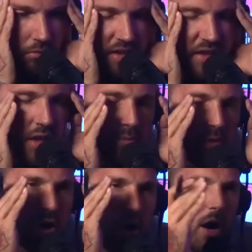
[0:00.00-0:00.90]
is he going to
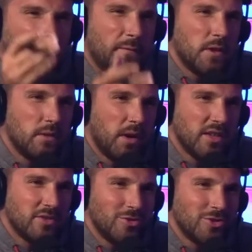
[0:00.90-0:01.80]
be off of the
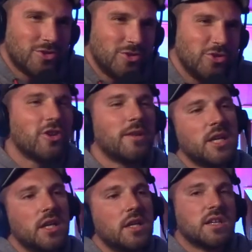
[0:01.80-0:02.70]
muzzle? You know what I
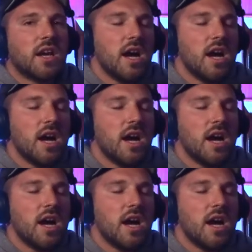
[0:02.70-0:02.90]
mean? And it's a